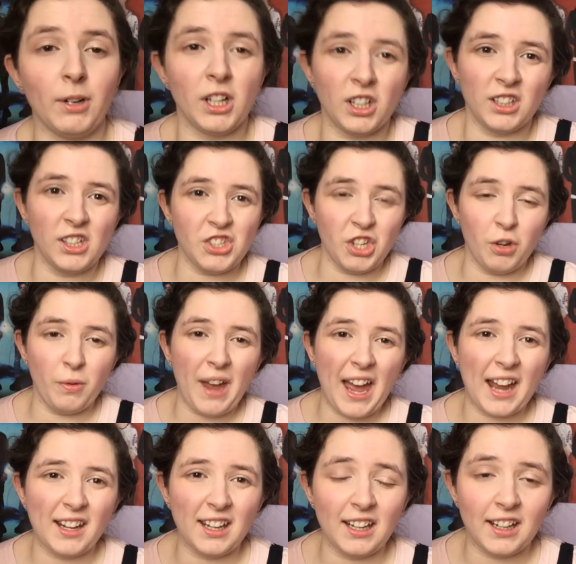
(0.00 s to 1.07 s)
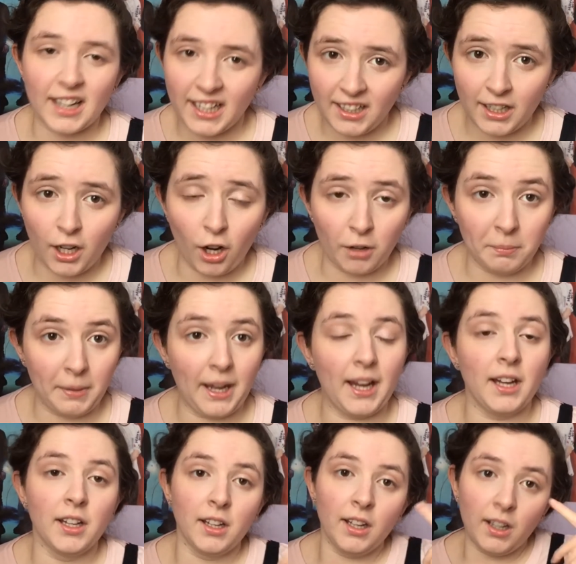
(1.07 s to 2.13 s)
not going to do any liner on
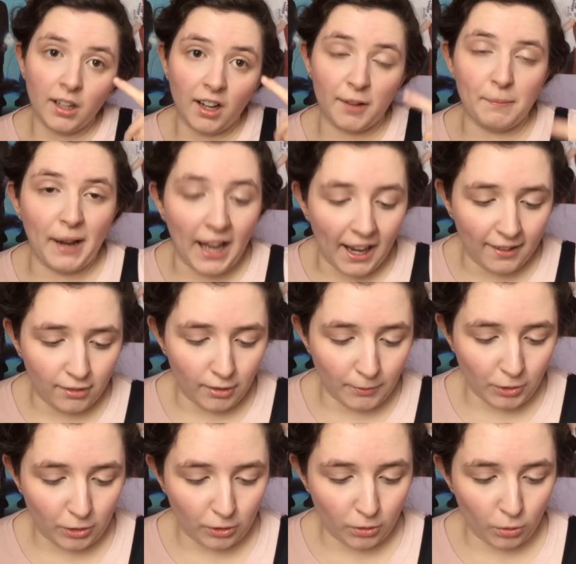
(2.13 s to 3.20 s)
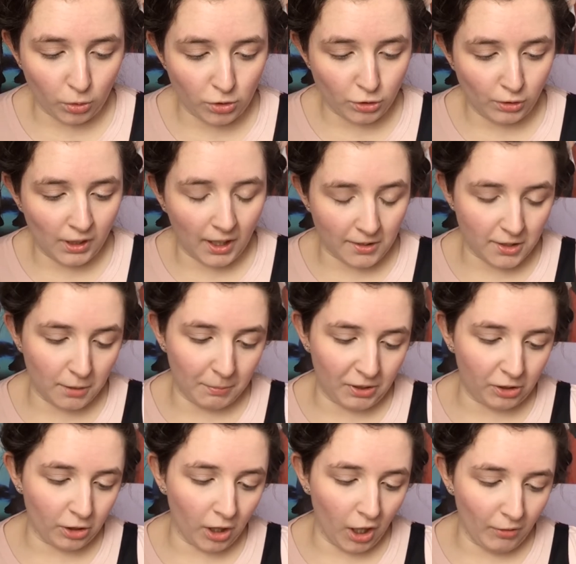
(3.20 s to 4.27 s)
my eye, so I'm just going to go straight onto
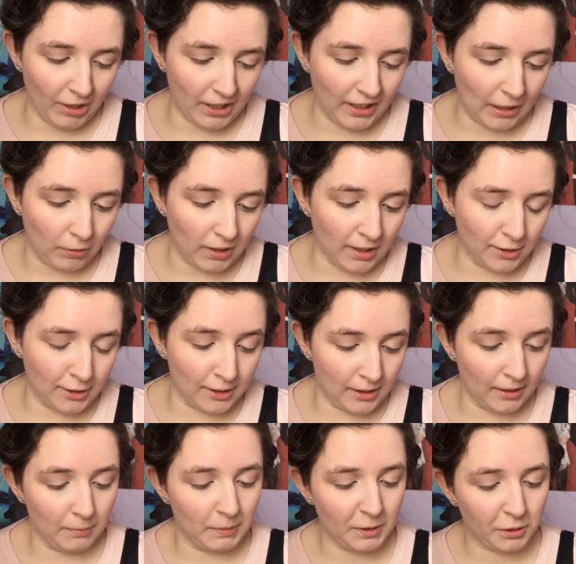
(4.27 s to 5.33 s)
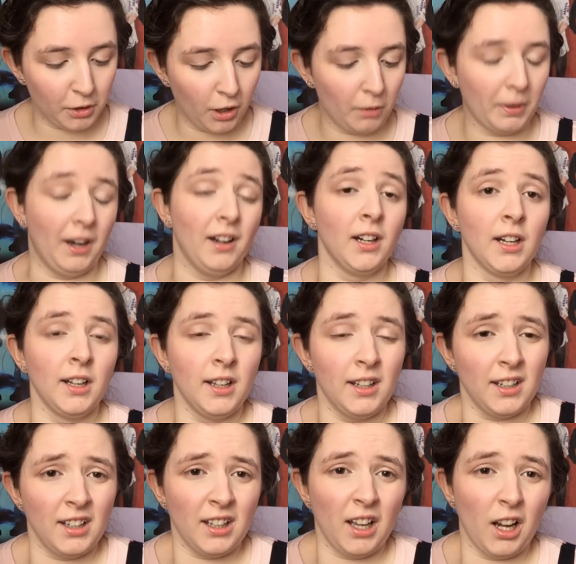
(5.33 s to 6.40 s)
mascara. Now this mascara,
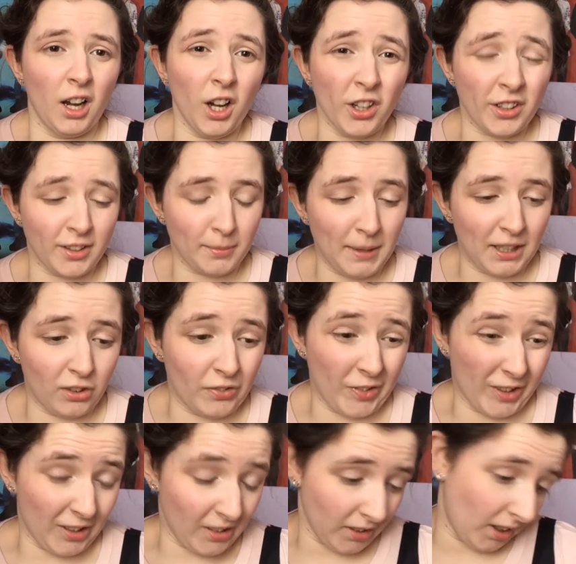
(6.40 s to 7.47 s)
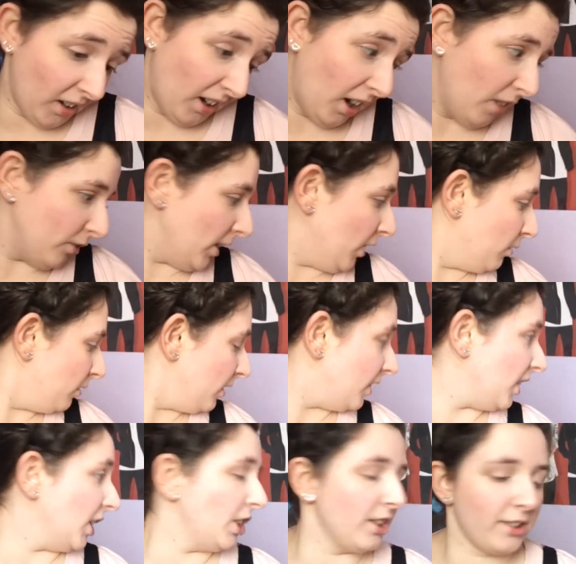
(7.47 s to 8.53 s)
a lot of this makeup, a lot of new
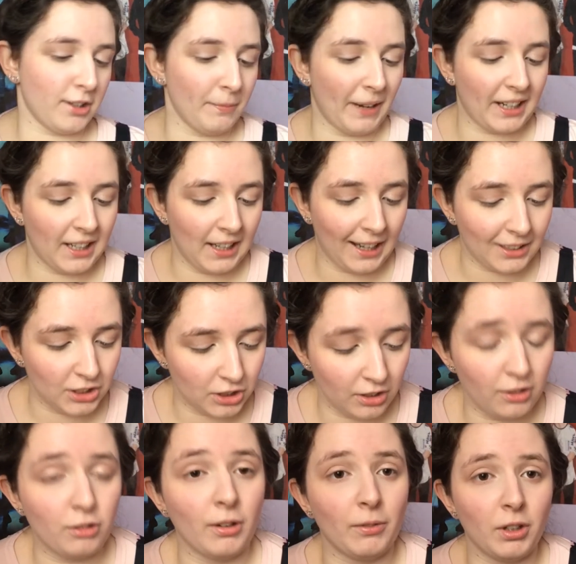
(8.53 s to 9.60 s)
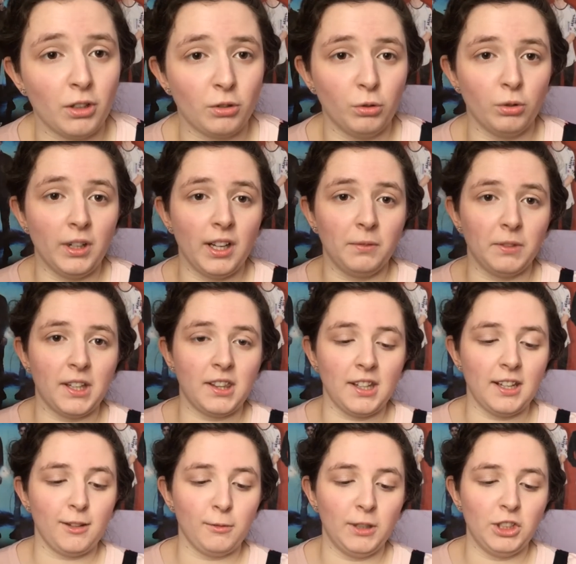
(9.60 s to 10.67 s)
additions to my collection, so I'm going to go in with
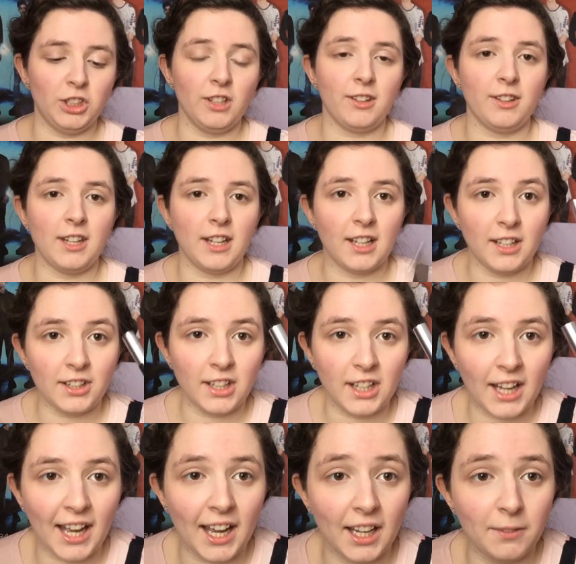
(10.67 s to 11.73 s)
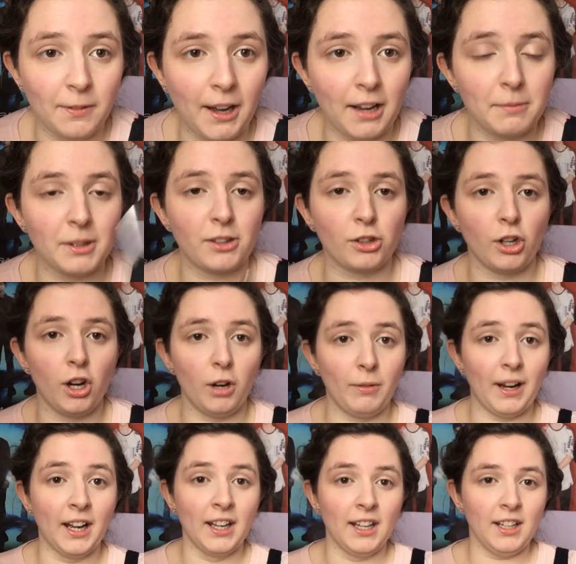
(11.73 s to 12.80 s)
this, which is the Clinique High Impact
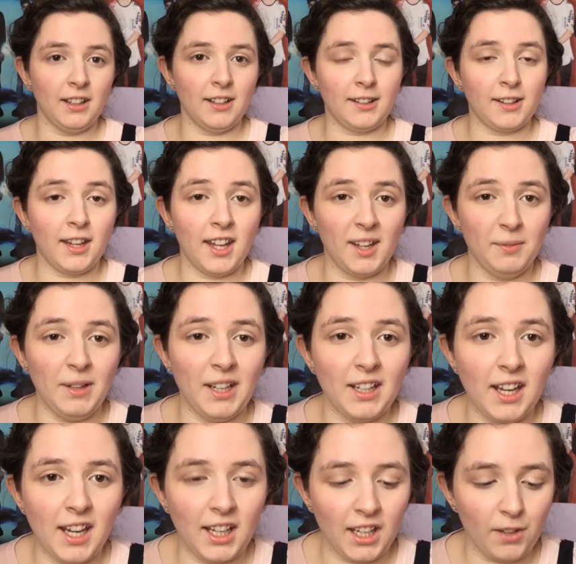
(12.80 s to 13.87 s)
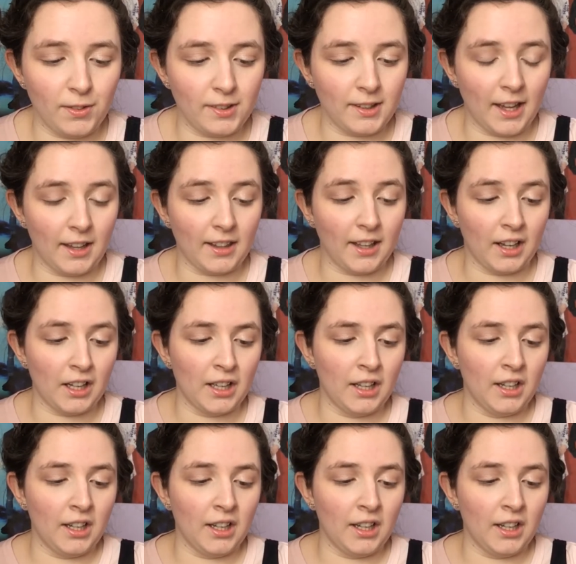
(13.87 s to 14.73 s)
Mascara. This came in a gift set that